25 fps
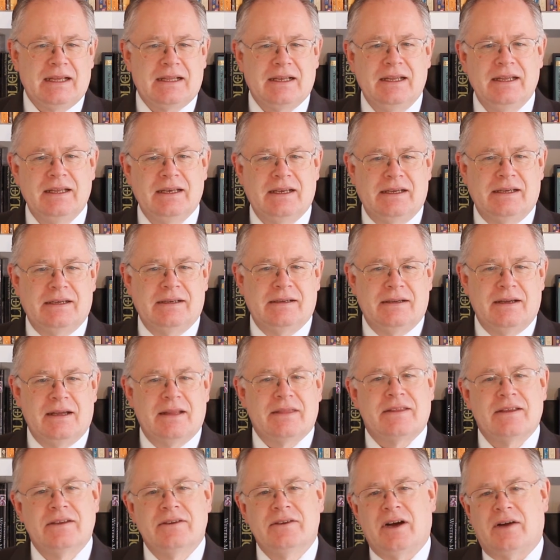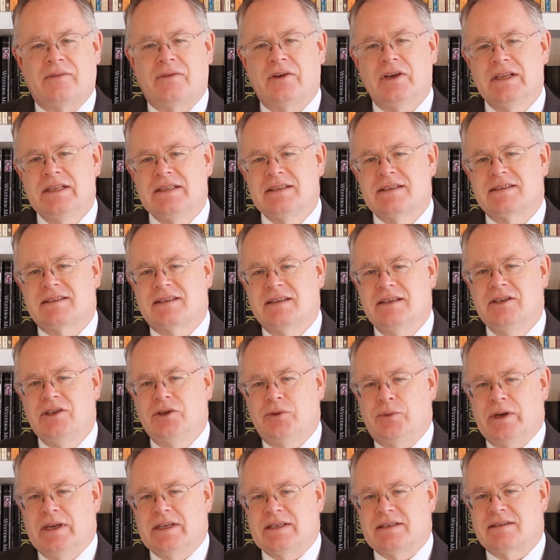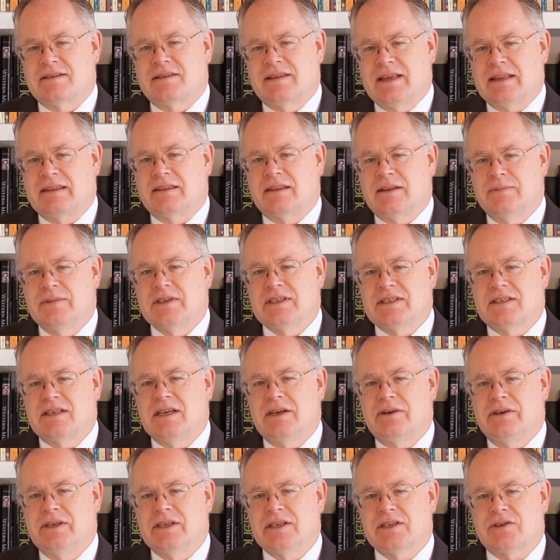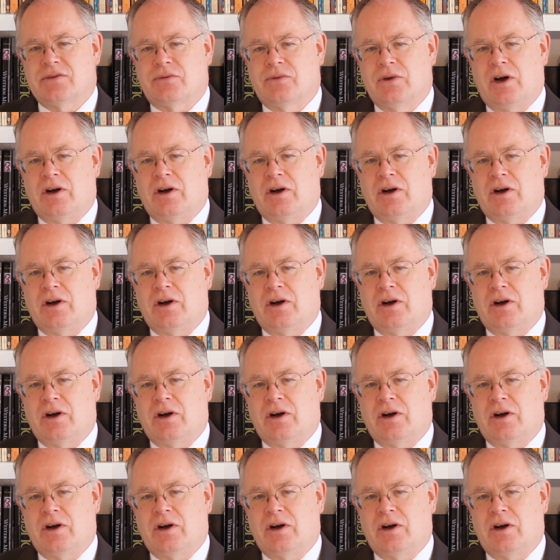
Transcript: Clearly, the novel insinuates that the mysterious